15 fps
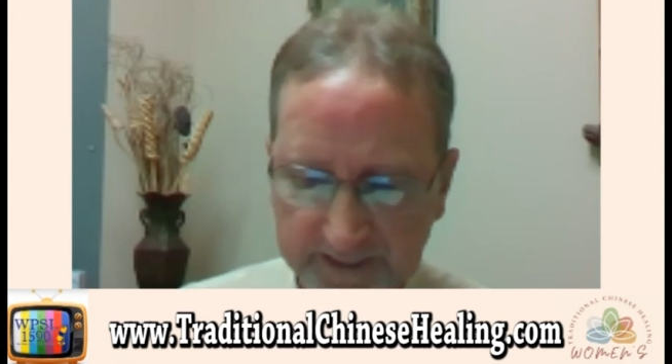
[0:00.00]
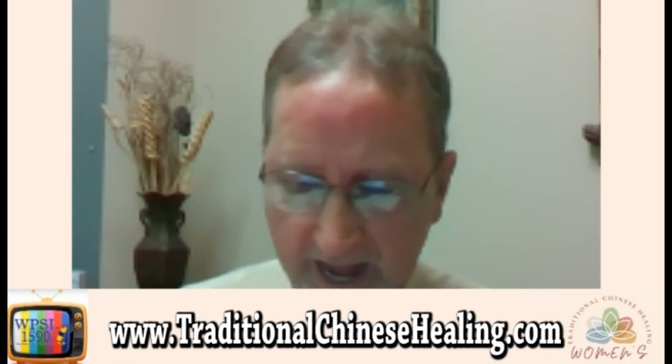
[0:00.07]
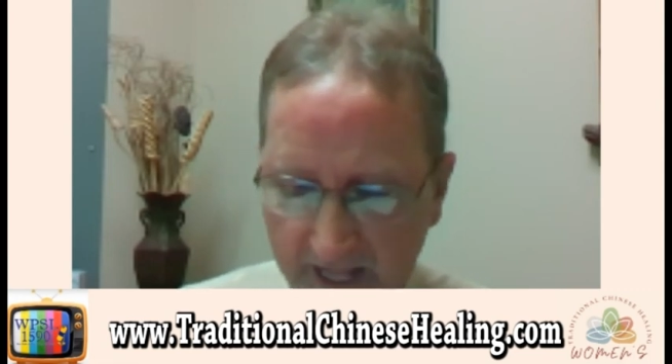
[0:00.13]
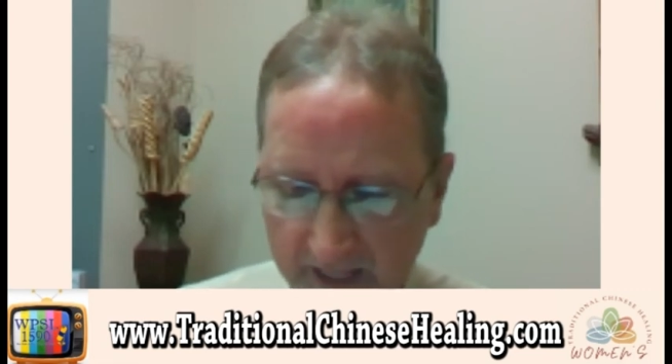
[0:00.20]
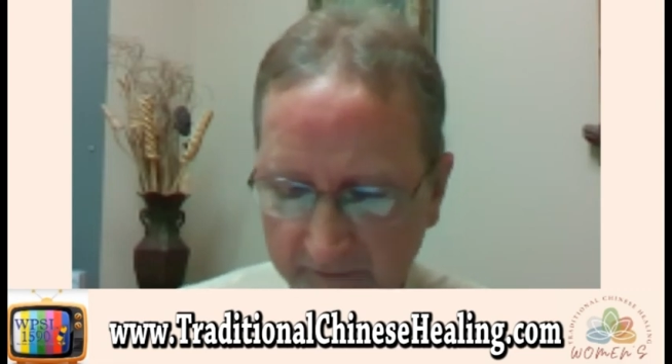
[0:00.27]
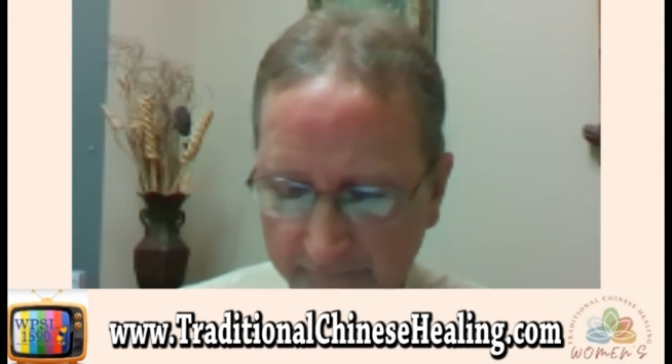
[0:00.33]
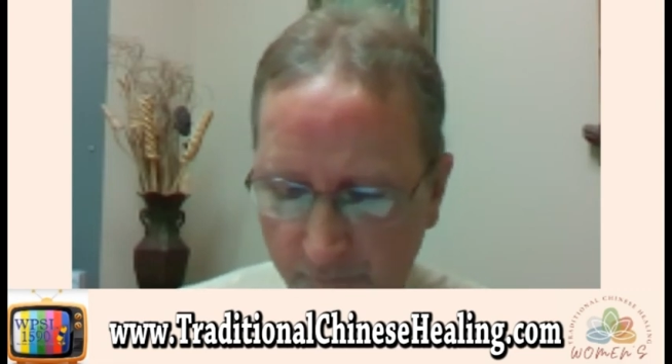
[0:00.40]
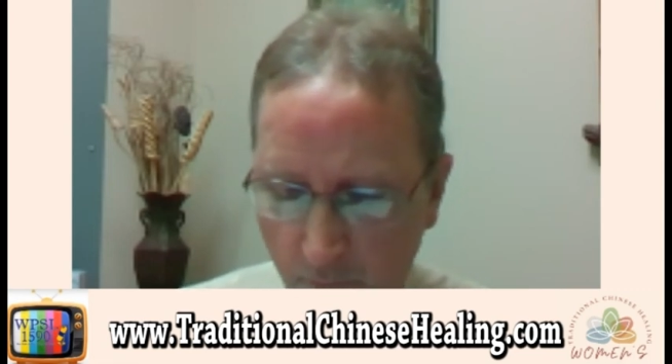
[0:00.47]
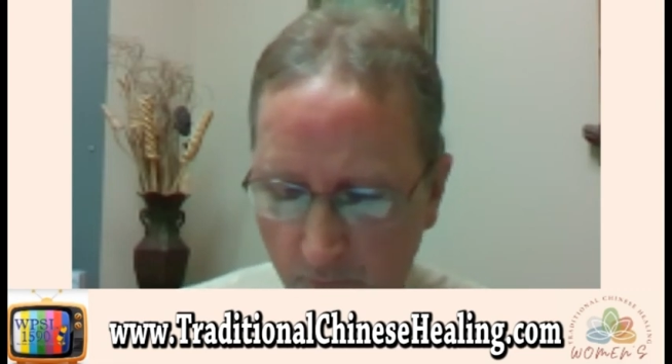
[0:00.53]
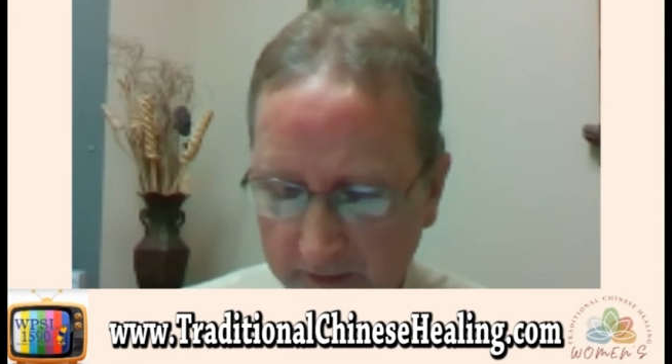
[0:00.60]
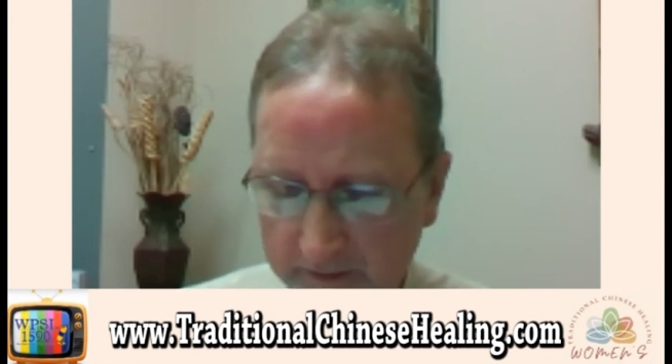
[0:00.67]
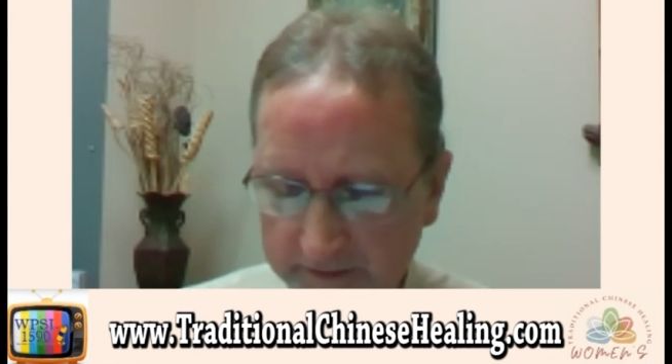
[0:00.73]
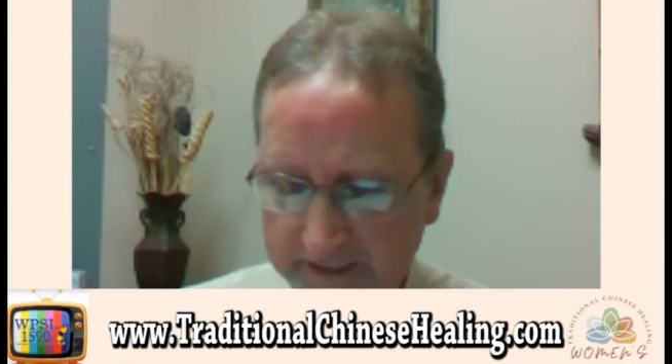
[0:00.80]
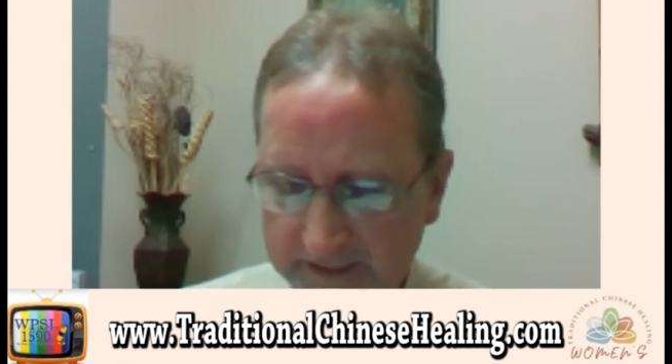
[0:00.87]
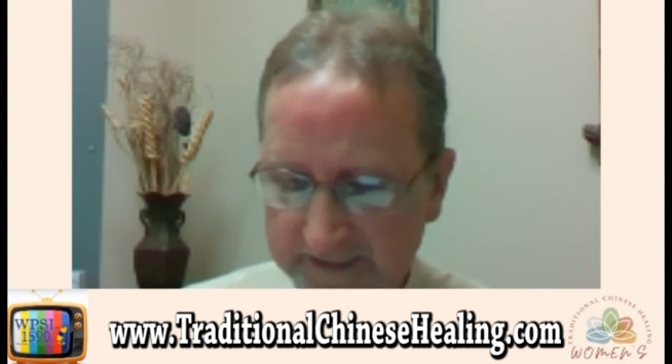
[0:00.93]
olive
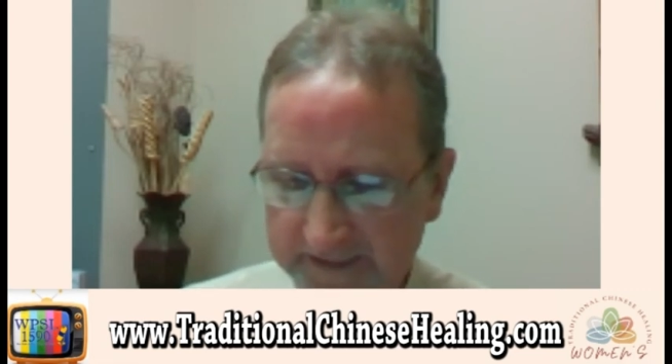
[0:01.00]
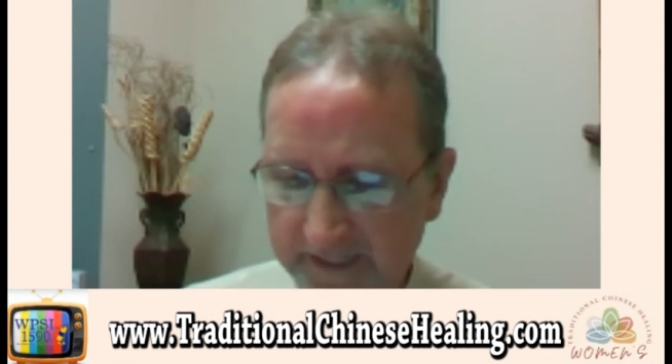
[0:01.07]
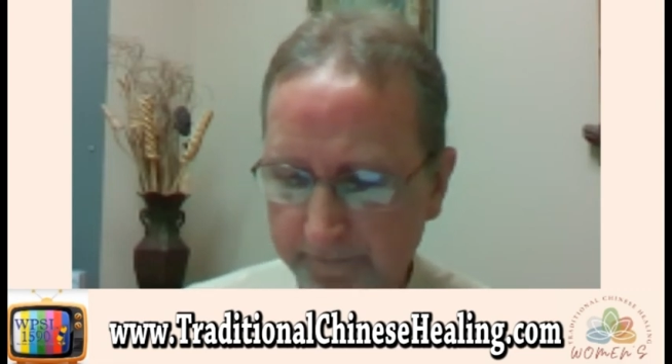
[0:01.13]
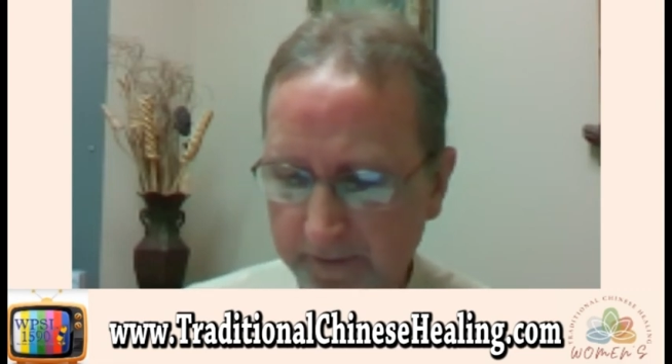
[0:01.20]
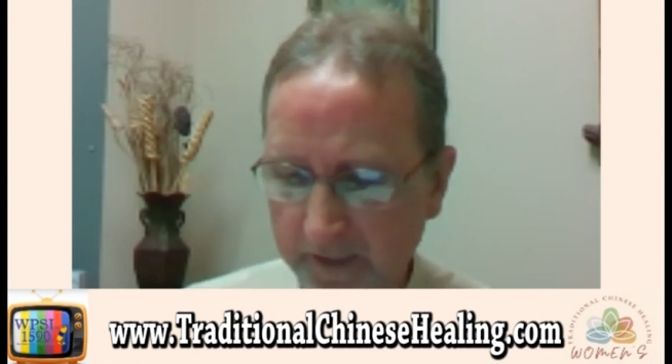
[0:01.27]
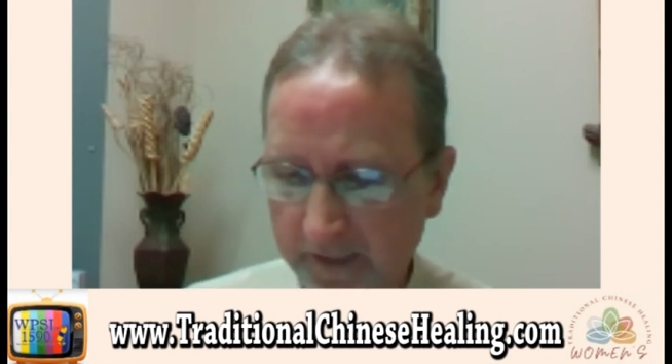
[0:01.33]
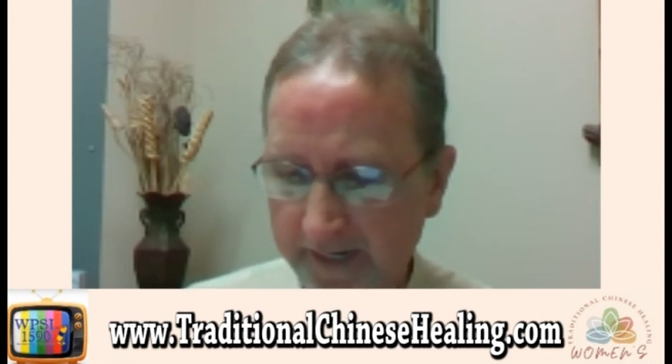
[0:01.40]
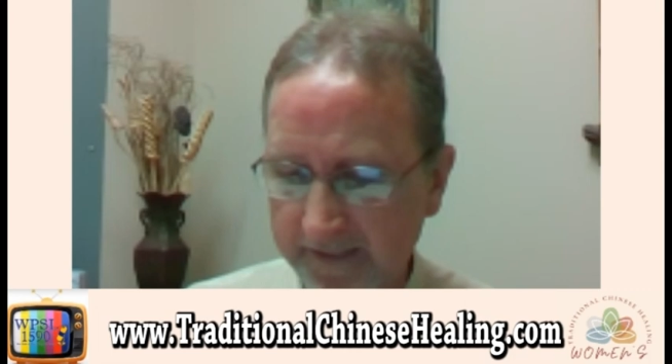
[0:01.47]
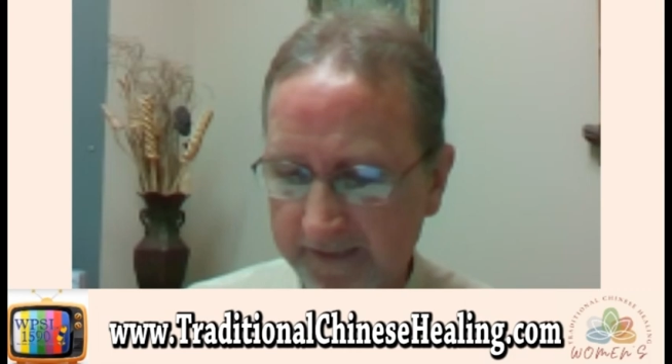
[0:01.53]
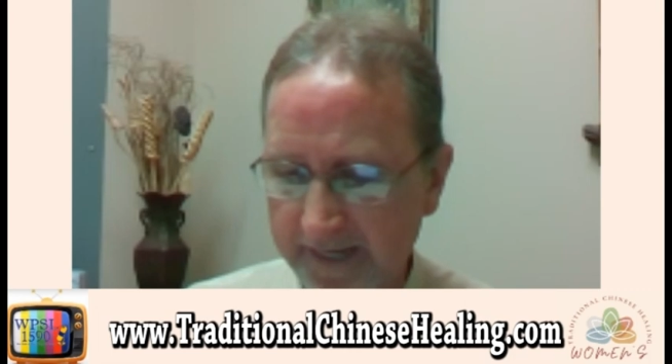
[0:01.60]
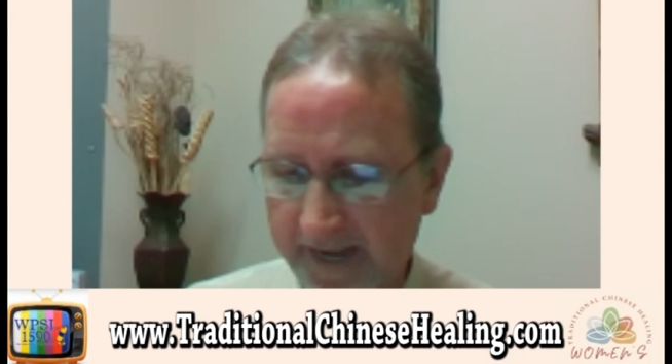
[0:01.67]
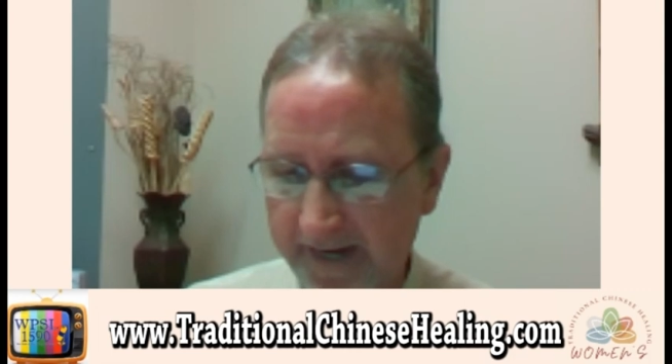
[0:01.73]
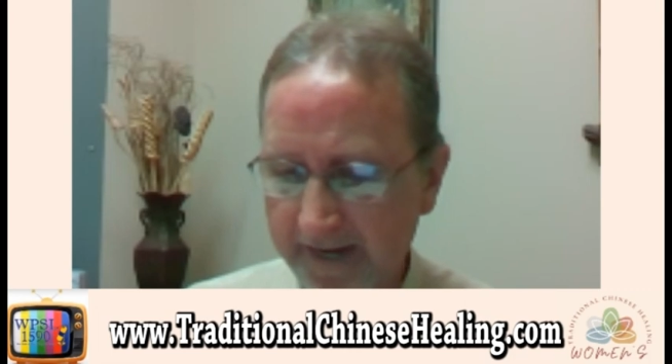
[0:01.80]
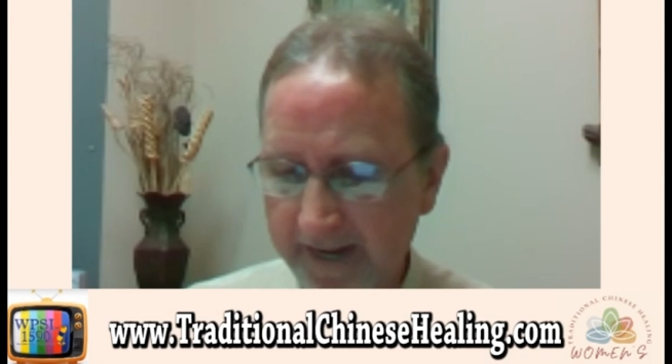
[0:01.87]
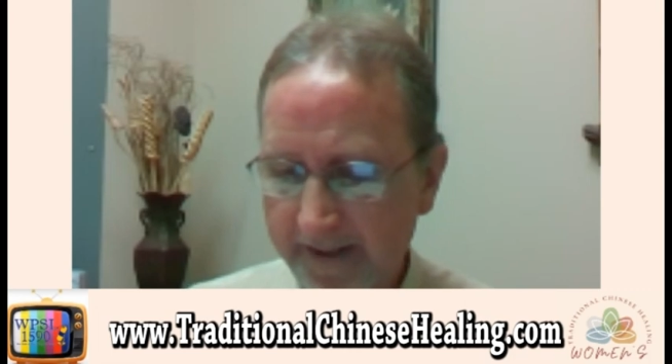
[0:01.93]
oil to stimulate
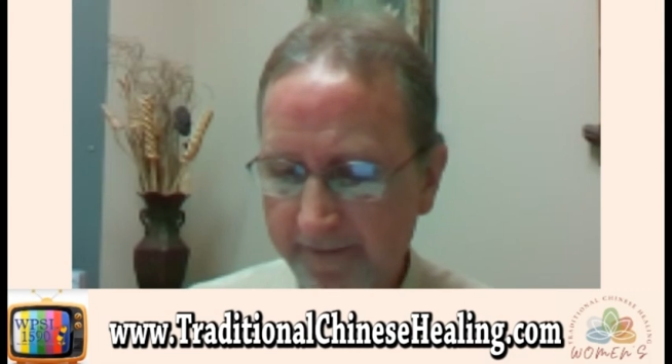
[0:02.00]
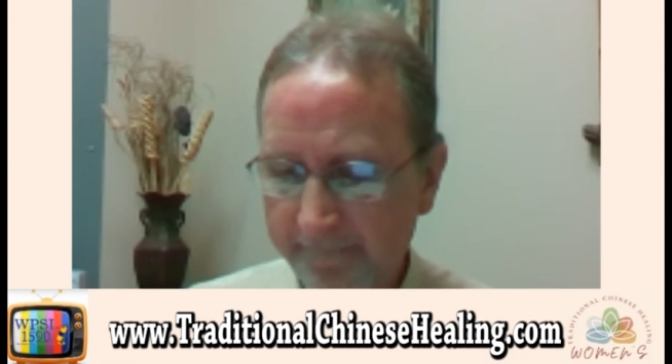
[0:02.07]
that